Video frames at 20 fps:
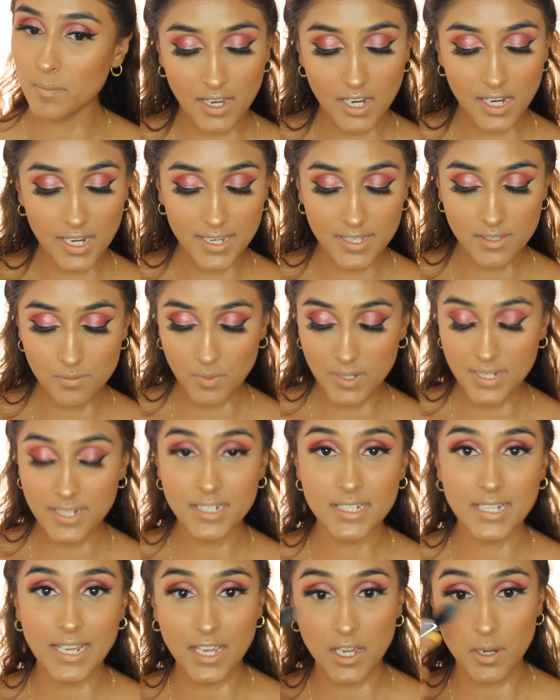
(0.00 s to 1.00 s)
Guys, we need to
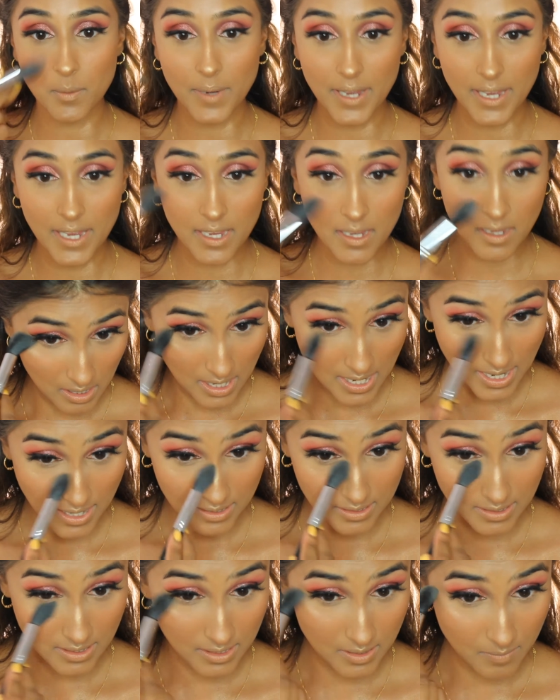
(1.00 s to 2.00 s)
take away the
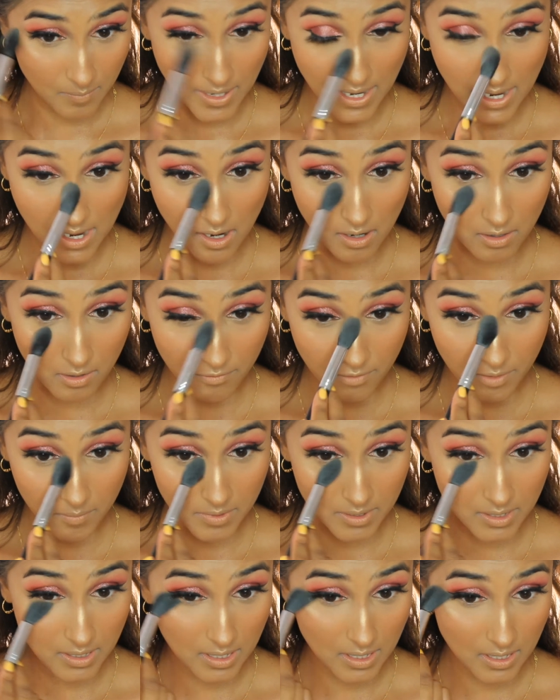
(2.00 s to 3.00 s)
excess powder from
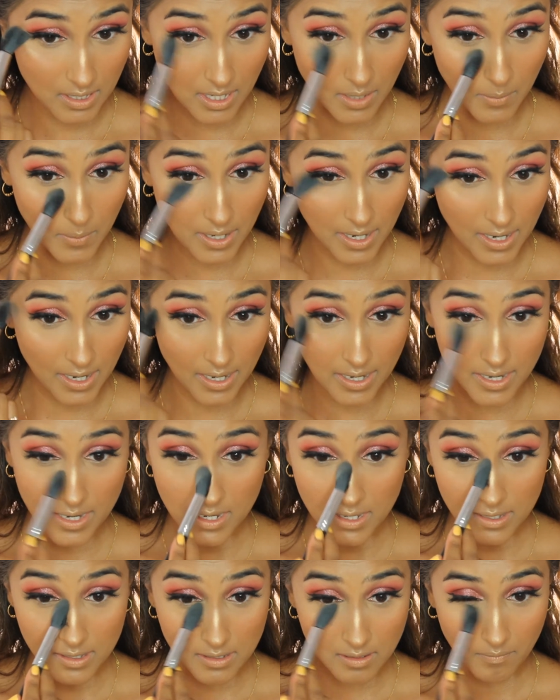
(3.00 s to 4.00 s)
underneath our
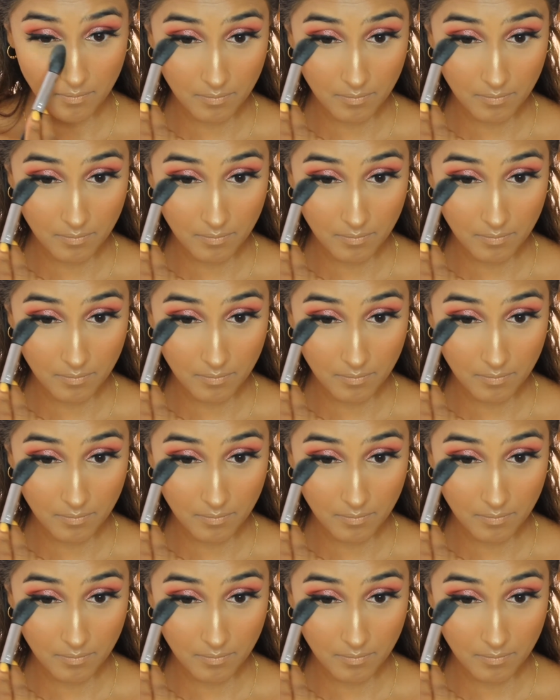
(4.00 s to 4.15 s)
eyes.